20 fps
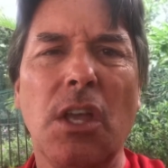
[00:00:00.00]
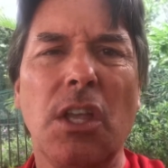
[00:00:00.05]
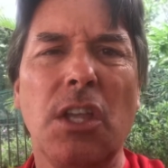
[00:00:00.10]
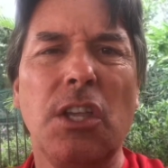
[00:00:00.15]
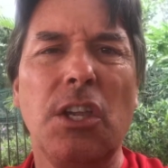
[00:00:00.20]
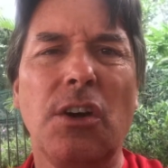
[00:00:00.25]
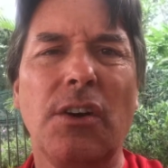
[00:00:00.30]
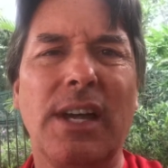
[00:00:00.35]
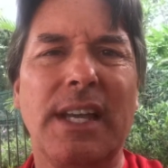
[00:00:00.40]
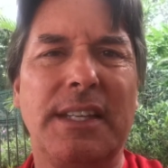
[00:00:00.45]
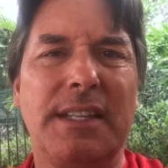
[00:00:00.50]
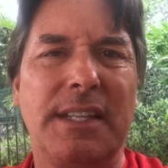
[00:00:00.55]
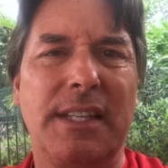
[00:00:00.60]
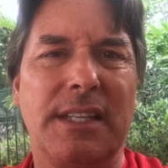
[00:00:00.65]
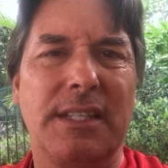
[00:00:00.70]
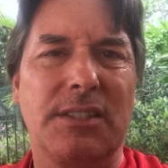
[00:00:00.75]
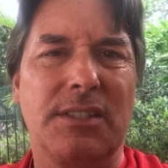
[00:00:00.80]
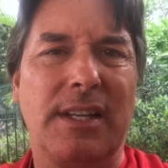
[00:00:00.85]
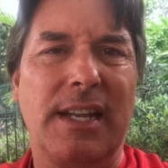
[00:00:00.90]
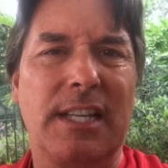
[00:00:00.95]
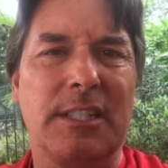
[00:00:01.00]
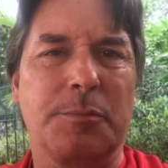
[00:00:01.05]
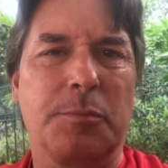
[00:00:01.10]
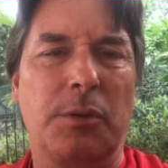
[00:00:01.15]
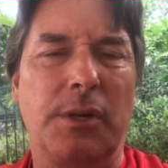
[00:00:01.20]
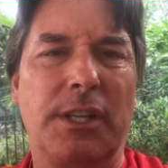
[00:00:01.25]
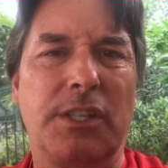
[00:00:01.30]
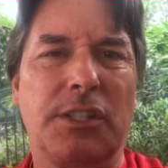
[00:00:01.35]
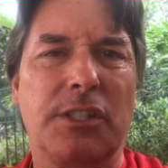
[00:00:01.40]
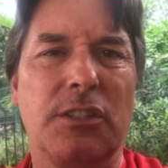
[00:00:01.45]
Your ideas and
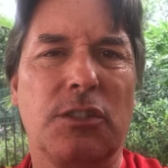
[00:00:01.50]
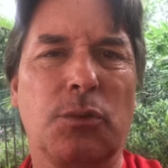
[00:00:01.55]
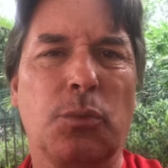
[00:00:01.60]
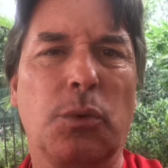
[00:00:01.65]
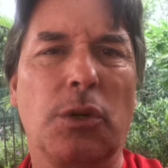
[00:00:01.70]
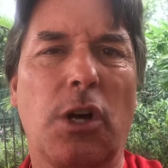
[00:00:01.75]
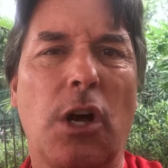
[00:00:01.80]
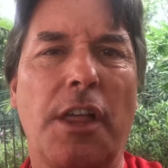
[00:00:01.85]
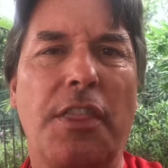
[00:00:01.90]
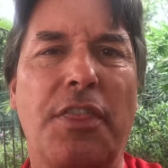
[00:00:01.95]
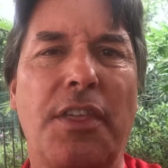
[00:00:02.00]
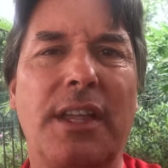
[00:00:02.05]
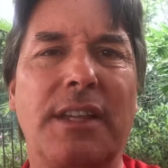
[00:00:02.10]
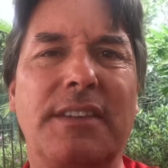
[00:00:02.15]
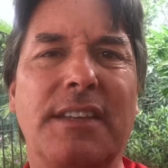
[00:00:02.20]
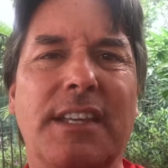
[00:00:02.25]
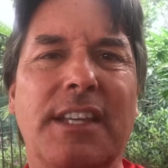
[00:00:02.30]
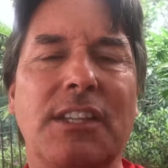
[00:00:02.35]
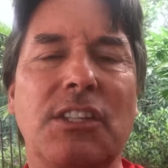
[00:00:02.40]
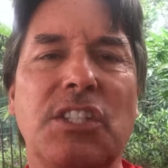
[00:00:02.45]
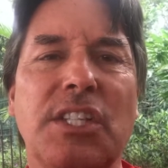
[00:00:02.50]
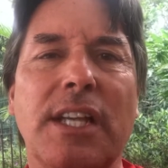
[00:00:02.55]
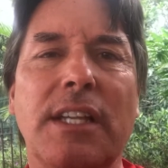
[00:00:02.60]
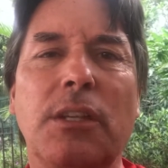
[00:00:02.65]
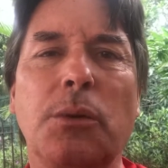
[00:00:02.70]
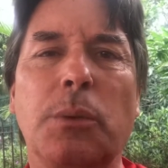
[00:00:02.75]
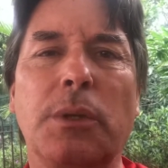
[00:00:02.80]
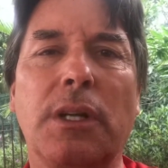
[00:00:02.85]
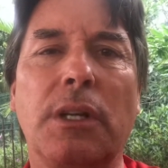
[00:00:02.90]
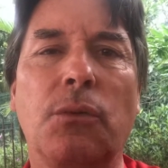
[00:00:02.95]
aspirations were authentic and
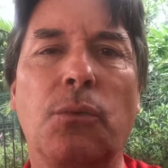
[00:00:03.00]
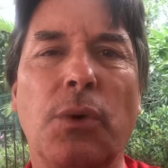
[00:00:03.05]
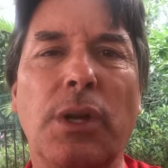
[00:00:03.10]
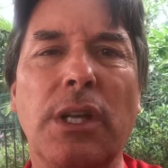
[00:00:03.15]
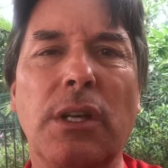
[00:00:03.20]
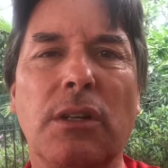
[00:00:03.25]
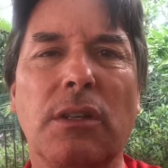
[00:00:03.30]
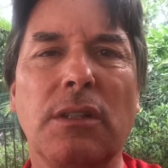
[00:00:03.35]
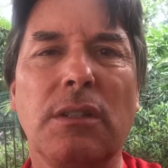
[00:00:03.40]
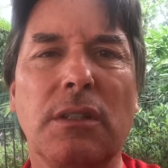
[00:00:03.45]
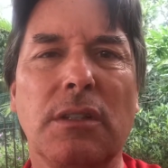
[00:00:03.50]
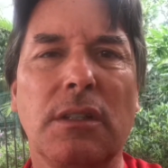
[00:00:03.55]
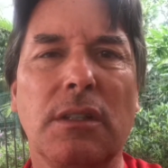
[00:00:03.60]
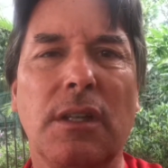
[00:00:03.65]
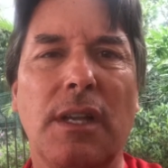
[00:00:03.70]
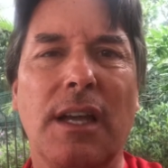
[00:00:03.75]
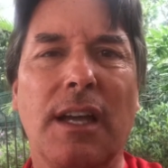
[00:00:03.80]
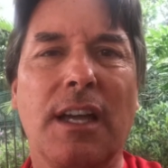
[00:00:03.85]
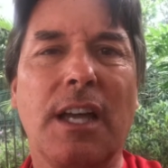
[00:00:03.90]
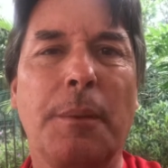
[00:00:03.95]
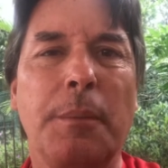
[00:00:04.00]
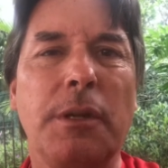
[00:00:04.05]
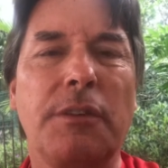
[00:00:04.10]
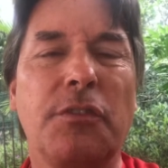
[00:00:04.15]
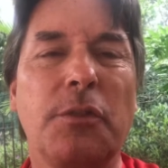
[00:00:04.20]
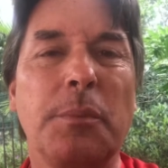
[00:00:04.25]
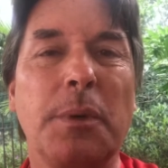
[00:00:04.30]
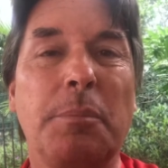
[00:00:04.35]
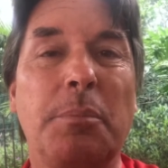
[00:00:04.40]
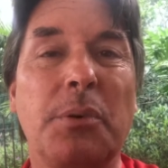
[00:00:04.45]
genuine and real and coming
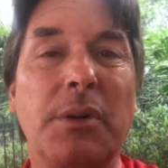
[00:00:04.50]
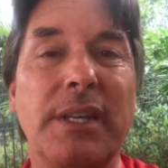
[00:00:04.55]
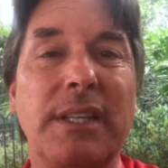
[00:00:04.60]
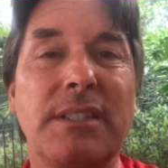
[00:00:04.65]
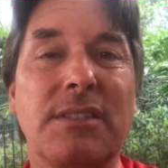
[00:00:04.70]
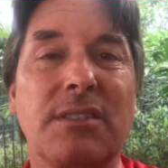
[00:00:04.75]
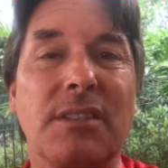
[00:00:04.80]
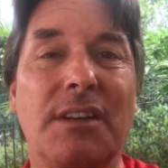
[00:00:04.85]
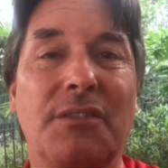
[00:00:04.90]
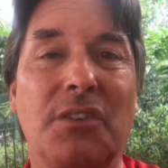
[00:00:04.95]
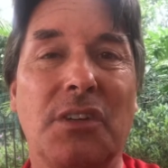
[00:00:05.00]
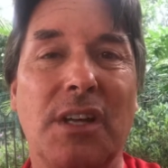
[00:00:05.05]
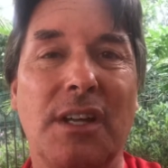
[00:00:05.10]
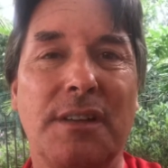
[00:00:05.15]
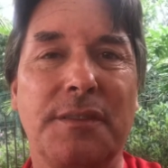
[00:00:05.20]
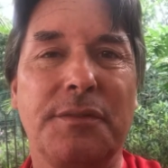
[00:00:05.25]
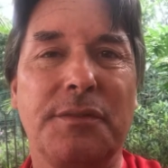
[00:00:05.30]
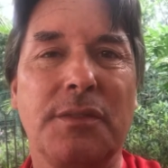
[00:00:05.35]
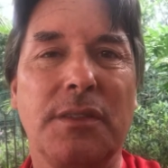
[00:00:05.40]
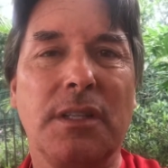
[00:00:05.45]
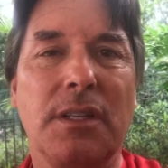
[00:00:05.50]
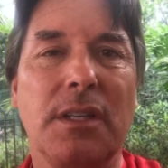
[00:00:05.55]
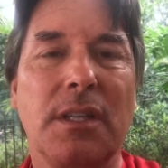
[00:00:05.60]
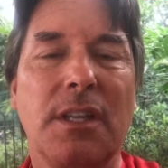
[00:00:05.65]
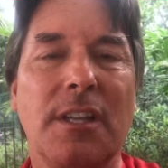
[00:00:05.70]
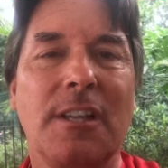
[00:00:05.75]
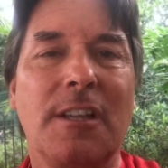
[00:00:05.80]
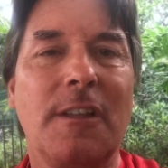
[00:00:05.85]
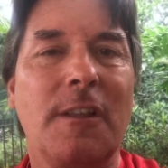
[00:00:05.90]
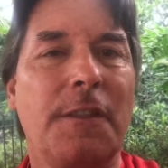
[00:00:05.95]
from a place of love.
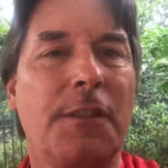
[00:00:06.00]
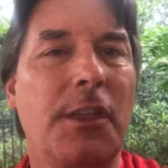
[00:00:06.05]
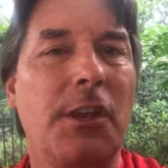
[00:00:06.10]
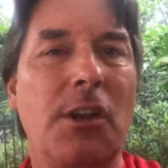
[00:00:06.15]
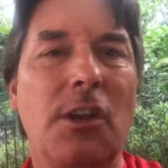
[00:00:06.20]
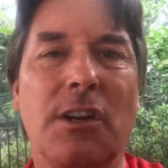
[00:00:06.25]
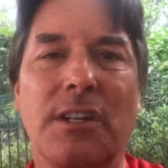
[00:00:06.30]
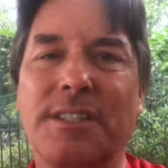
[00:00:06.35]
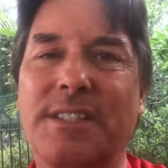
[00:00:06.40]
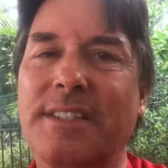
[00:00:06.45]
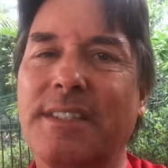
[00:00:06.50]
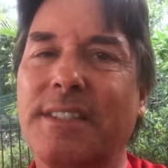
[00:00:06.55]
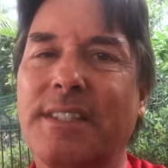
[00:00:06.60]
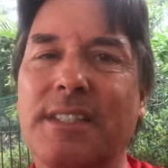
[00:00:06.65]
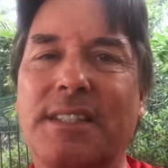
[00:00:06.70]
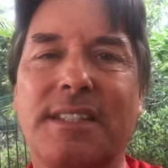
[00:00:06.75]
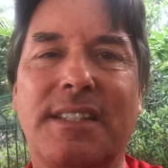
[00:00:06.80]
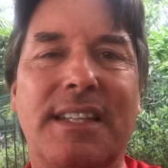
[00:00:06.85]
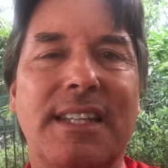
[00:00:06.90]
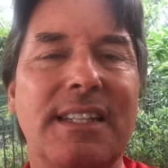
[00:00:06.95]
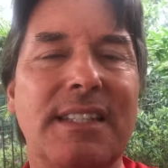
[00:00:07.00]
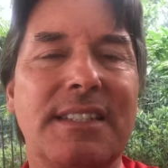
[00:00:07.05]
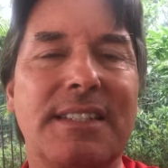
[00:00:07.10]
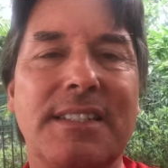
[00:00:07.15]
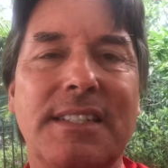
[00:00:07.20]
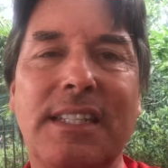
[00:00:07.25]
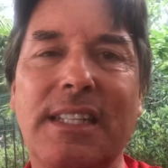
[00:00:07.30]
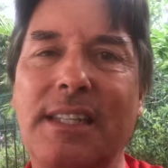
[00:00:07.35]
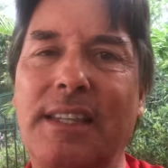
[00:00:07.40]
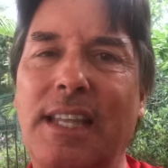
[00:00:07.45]
The narcissist didn't
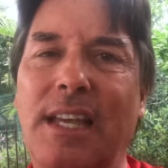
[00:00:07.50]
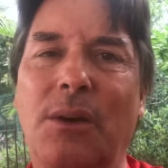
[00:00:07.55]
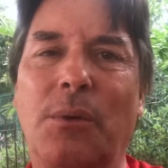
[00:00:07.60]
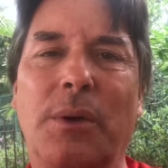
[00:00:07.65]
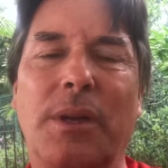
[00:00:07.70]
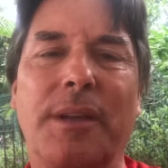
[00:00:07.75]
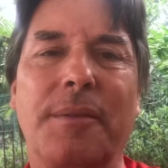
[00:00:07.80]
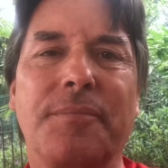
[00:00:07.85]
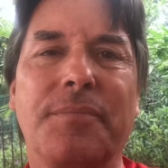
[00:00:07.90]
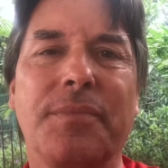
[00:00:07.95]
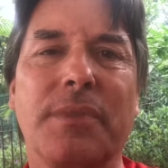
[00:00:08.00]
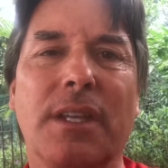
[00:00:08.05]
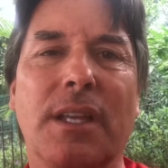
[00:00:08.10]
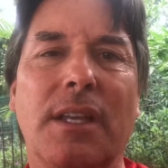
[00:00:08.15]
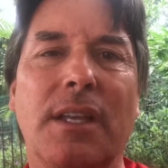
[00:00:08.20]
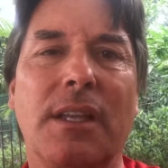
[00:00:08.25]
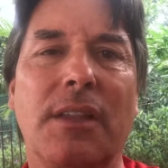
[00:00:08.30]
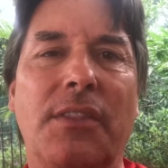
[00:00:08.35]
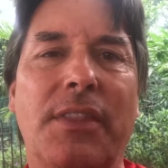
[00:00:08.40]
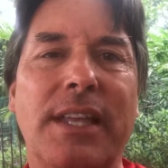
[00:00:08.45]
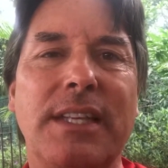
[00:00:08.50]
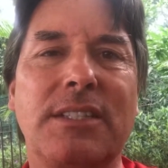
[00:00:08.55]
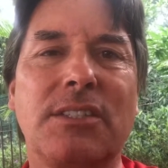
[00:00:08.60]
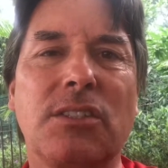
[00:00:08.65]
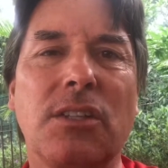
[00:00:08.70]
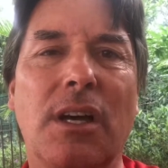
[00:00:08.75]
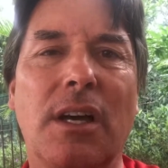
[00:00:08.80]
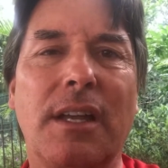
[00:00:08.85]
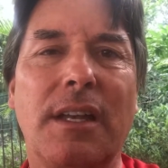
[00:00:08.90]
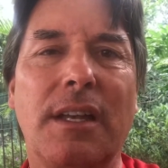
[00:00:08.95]
see it that way. They
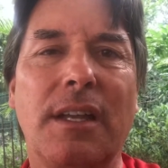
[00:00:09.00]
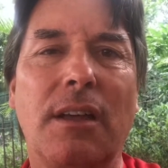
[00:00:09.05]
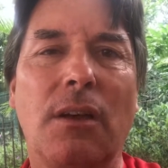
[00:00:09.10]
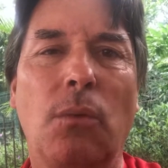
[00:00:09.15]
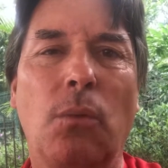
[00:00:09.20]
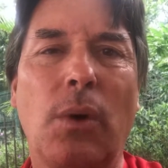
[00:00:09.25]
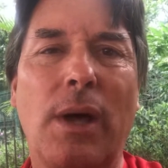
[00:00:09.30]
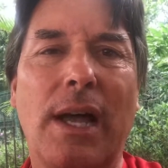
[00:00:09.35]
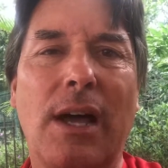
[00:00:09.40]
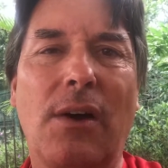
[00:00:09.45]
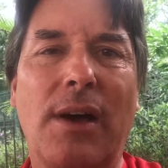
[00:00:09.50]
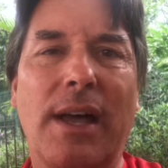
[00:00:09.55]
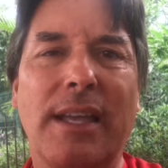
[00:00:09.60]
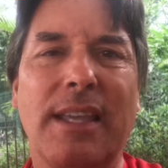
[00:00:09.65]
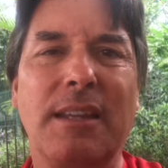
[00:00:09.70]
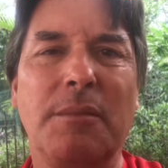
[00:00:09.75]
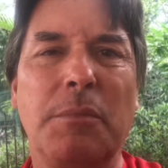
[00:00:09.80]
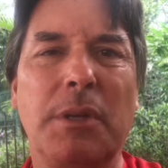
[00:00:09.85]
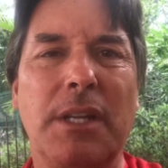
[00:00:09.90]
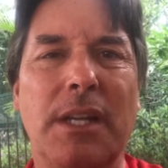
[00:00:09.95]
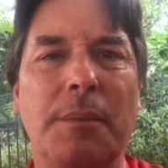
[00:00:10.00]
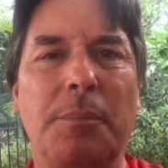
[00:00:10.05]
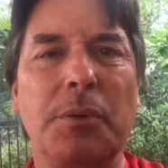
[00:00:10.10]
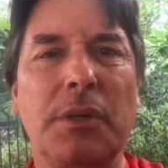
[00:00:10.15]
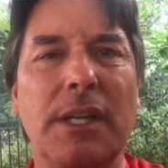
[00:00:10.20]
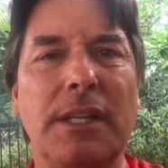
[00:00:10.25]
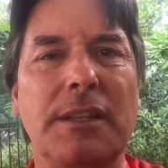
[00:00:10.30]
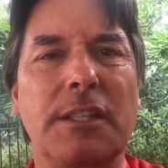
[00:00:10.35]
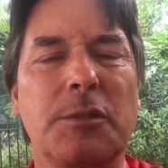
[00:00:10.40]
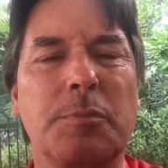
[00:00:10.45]
saw it, wow, I can
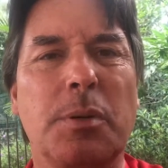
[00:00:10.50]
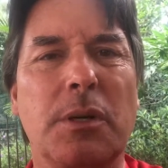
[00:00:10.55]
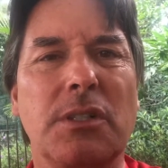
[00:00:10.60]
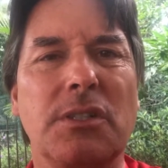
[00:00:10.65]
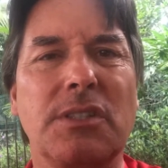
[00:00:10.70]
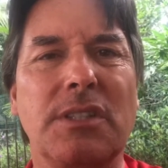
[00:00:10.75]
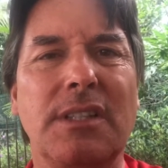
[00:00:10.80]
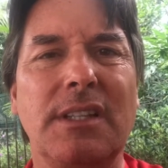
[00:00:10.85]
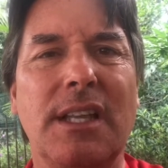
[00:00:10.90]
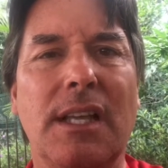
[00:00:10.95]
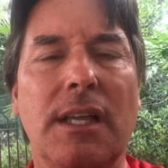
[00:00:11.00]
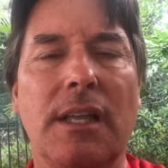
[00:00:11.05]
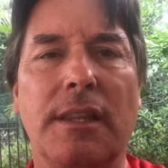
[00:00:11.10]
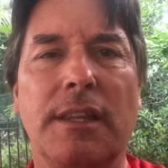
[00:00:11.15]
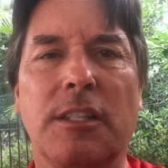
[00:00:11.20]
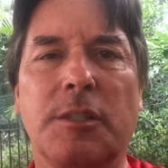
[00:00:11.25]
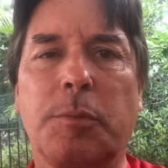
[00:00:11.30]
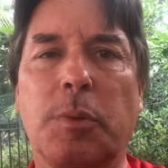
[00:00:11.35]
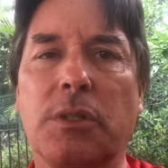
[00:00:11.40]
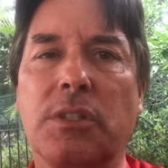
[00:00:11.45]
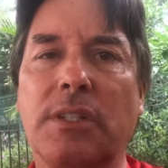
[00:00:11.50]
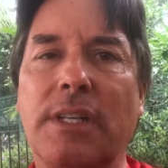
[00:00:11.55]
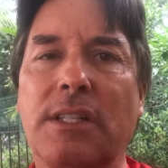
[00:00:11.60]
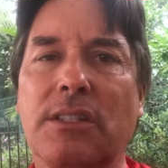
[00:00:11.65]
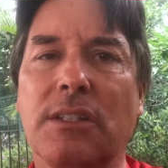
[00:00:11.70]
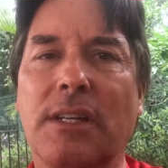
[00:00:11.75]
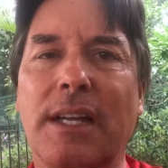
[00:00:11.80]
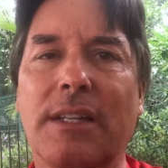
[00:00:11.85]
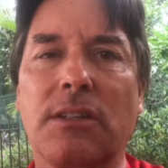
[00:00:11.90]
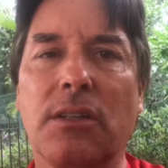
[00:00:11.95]
manipulate this person. This person has
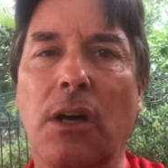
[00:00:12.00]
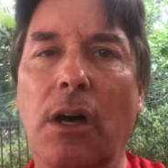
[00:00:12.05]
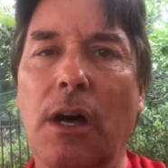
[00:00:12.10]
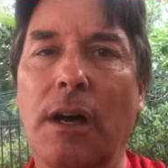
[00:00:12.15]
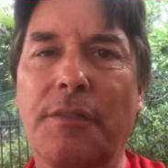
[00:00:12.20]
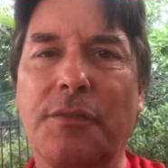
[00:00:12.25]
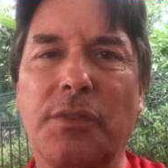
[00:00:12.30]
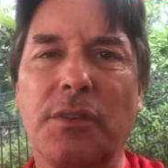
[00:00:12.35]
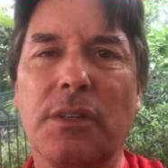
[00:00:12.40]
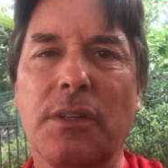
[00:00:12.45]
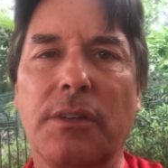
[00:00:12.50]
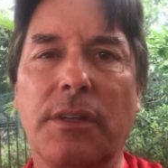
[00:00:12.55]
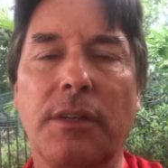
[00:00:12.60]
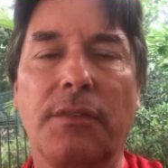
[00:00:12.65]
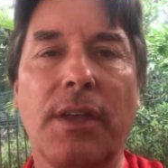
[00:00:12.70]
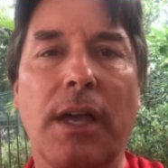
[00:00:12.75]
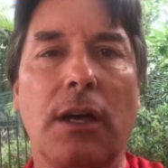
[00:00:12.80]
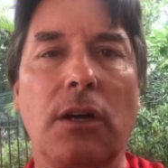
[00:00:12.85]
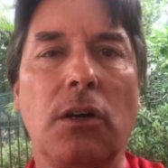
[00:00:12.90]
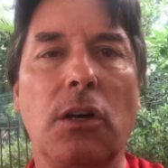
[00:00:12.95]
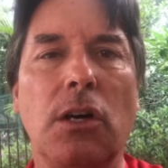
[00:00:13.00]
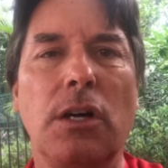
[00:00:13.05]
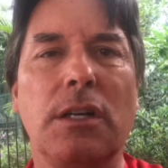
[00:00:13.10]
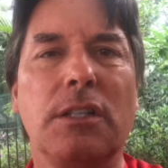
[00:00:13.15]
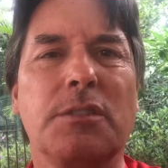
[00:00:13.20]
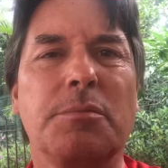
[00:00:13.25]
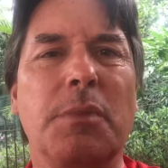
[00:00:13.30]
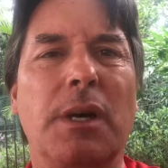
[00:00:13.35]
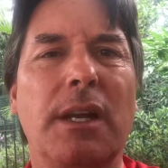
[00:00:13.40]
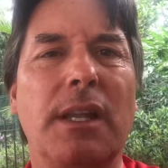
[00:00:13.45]
a lot to offer. They've got
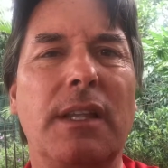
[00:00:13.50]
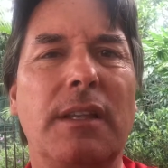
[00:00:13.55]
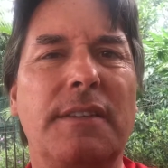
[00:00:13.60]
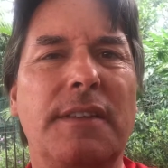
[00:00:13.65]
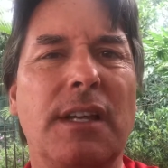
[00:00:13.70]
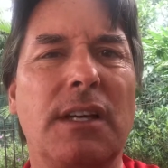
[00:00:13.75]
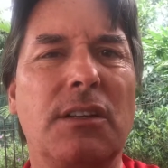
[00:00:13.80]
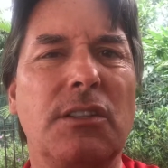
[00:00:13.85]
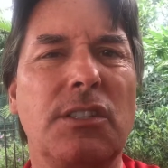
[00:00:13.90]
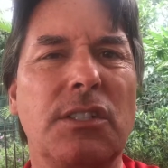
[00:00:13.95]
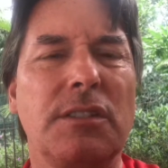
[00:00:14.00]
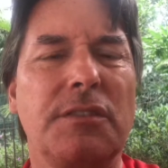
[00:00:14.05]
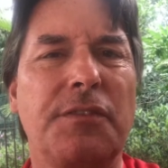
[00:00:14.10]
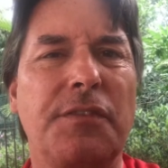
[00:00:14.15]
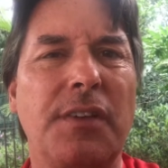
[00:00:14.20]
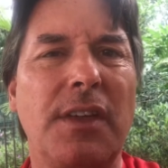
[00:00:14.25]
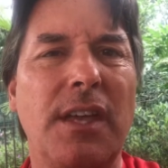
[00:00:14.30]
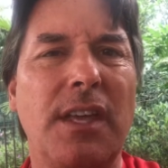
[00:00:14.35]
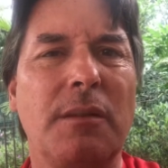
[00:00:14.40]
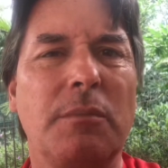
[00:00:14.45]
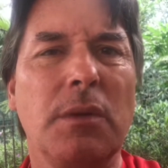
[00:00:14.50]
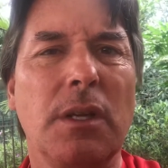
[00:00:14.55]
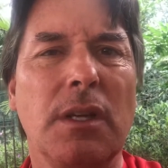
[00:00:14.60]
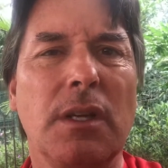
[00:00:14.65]
looks, money, intelligence, fame,